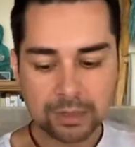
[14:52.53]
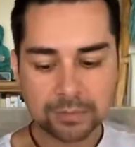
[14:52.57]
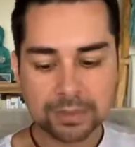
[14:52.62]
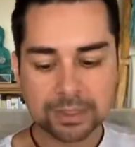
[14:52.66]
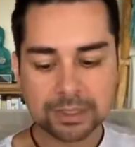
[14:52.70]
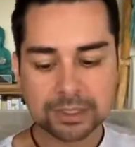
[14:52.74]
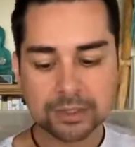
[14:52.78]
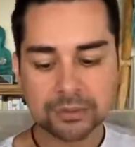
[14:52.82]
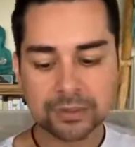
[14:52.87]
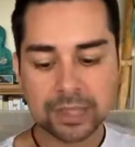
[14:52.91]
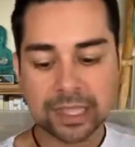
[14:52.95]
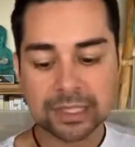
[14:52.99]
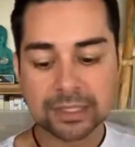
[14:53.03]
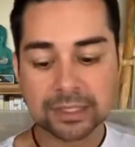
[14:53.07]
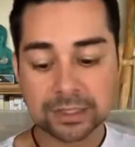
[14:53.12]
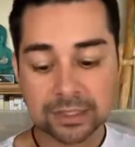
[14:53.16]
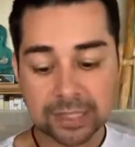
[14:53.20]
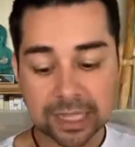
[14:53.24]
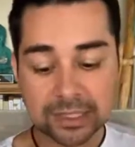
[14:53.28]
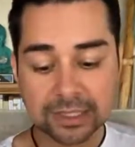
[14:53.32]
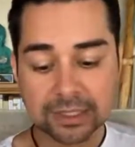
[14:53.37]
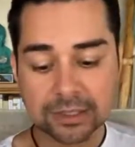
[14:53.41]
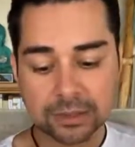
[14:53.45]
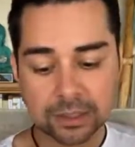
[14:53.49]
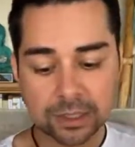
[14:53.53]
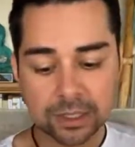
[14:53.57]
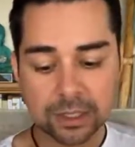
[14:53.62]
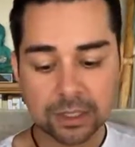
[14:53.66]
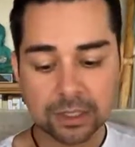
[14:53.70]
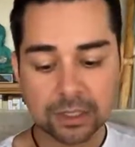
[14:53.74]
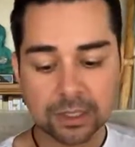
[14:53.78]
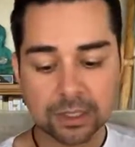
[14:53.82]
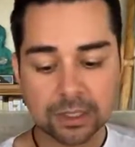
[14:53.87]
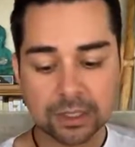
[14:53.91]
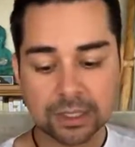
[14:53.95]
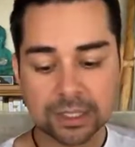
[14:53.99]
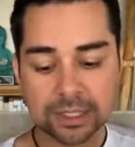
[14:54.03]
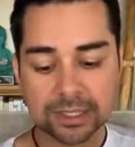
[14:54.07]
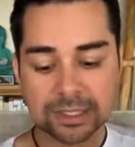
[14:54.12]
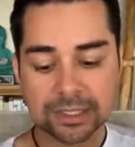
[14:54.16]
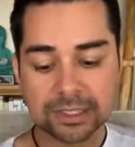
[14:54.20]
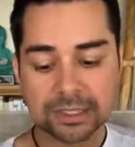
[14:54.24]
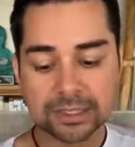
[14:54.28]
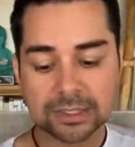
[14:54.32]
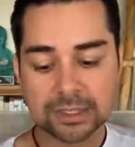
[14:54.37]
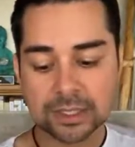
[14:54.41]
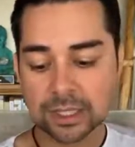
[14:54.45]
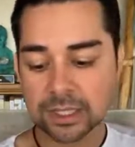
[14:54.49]
And so that's
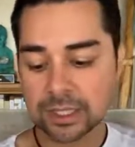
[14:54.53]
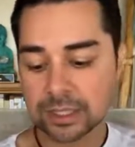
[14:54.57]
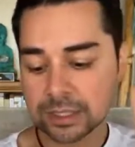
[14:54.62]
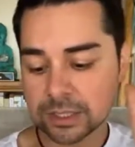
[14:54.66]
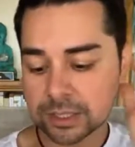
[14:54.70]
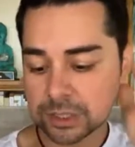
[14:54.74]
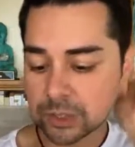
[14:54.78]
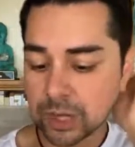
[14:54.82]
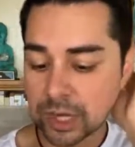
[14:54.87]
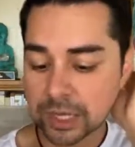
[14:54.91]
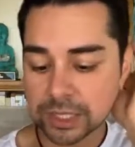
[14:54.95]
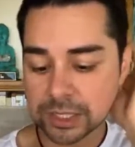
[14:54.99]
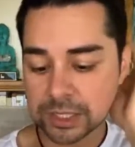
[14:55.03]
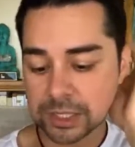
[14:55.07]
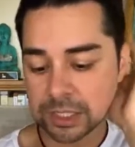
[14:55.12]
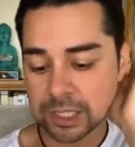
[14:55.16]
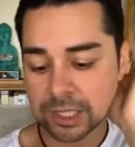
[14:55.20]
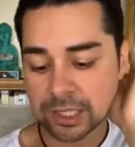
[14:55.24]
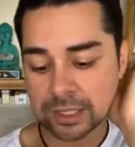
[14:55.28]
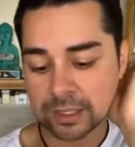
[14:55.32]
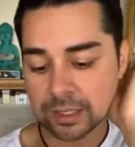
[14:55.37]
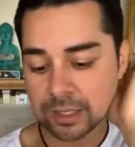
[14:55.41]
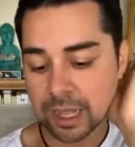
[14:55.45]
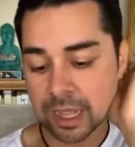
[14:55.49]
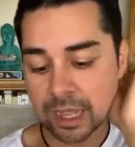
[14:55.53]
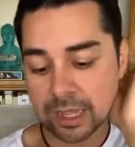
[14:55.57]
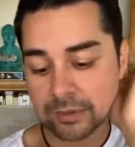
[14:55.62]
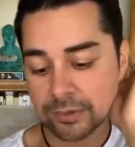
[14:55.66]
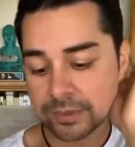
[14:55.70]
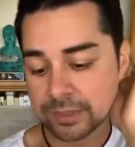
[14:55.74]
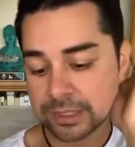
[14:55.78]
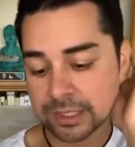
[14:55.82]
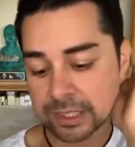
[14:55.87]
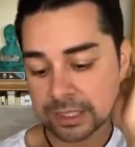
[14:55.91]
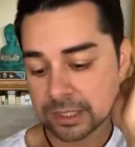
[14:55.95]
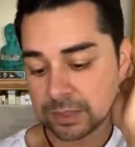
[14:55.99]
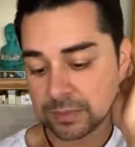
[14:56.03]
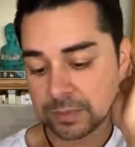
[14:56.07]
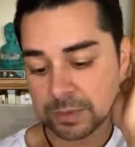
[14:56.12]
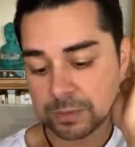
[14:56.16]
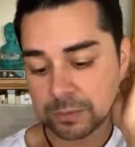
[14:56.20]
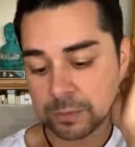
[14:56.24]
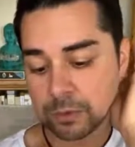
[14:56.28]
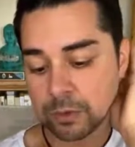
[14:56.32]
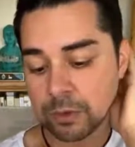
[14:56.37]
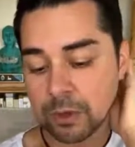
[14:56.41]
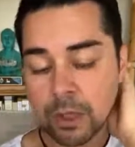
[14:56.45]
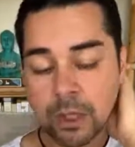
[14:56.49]
a strategy. And I always say
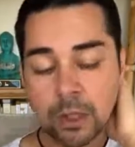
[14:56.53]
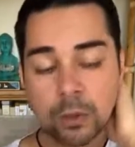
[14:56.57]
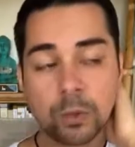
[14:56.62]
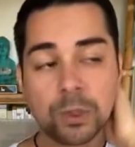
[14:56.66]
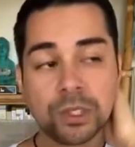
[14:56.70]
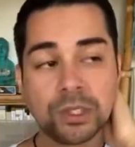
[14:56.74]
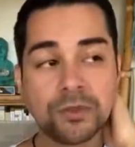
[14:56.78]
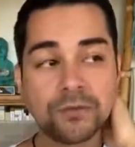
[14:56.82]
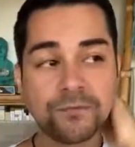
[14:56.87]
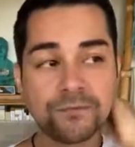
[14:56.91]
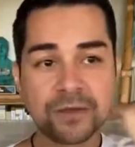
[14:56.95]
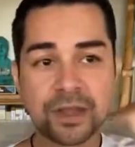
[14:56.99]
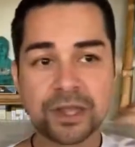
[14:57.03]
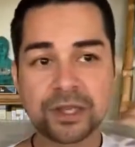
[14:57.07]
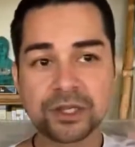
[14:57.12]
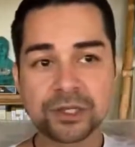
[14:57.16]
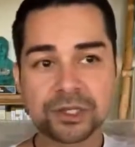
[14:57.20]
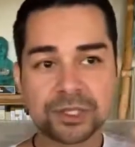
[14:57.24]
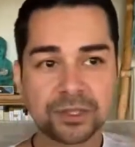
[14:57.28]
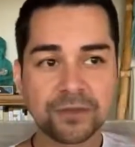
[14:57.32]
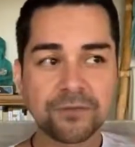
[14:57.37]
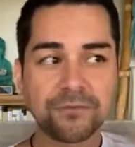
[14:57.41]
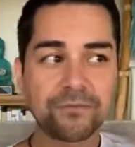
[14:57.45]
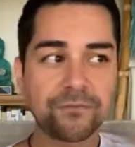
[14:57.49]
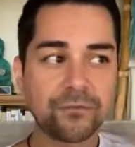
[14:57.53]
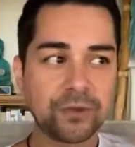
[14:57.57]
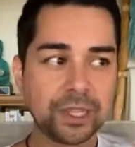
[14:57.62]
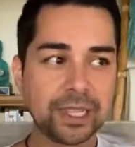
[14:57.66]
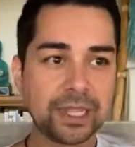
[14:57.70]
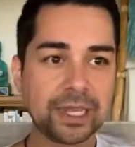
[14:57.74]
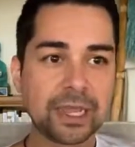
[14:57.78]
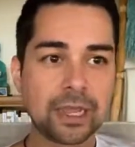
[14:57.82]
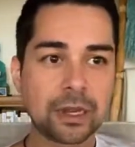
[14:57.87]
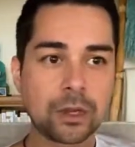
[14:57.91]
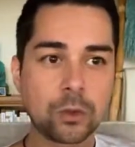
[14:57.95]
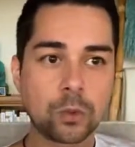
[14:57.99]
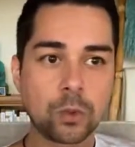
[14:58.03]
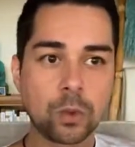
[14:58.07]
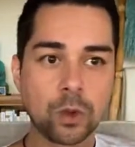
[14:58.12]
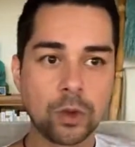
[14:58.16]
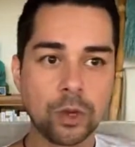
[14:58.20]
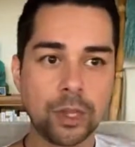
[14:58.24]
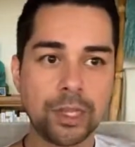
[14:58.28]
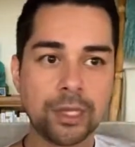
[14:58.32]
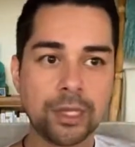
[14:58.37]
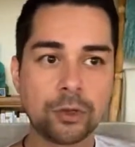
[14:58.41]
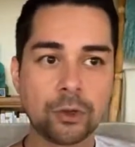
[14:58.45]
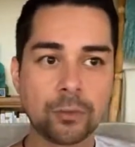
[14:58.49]
to people, when you find yourself freaking out
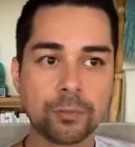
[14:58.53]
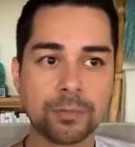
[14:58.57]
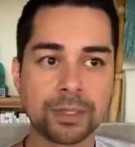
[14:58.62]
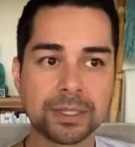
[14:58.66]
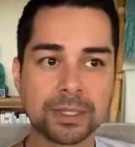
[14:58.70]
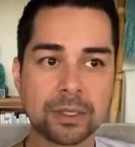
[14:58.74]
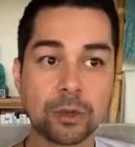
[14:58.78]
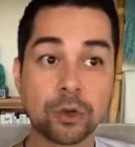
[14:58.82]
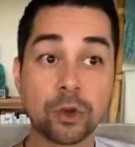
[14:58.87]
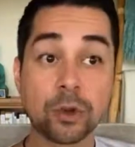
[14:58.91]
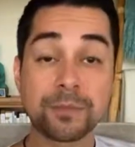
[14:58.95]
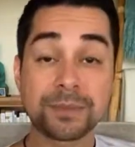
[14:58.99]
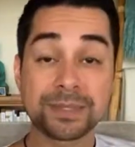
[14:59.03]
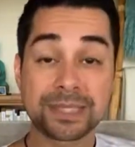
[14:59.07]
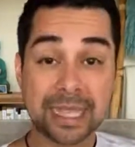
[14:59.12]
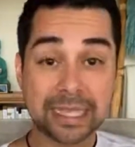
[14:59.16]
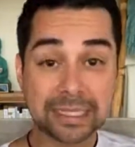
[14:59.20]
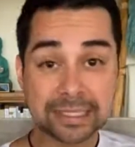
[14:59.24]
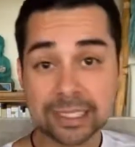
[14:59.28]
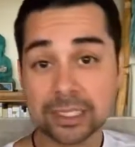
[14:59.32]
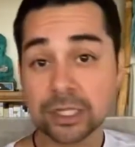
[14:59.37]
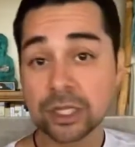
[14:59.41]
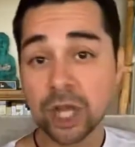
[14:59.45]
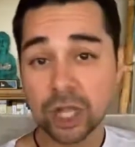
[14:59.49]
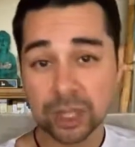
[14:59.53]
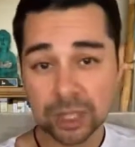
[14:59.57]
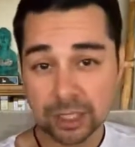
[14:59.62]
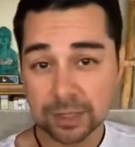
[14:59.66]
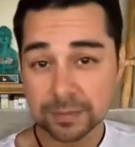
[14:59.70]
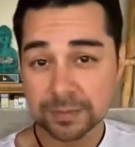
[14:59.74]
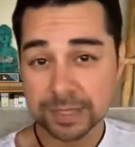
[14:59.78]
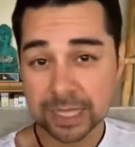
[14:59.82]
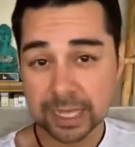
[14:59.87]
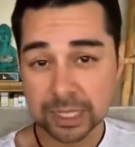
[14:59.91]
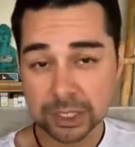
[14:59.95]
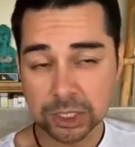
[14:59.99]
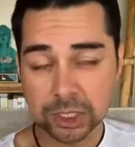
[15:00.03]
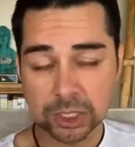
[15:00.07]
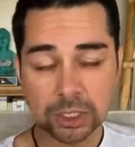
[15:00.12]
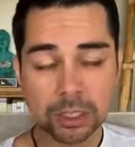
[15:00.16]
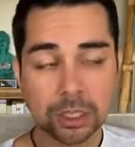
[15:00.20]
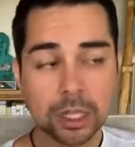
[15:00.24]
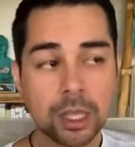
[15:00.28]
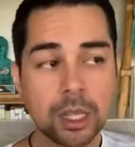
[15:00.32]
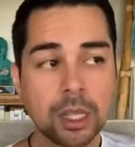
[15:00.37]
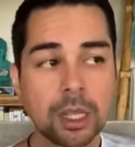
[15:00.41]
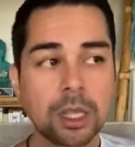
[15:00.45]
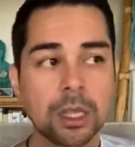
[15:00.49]
or worrying or obsessing, call it
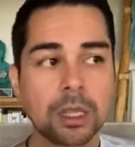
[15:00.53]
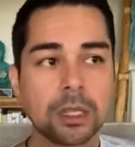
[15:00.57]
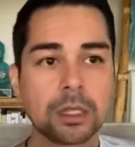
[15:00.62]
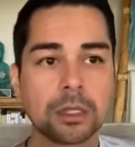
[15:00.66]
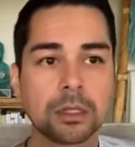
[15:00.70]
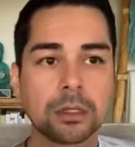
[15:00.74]
obsession,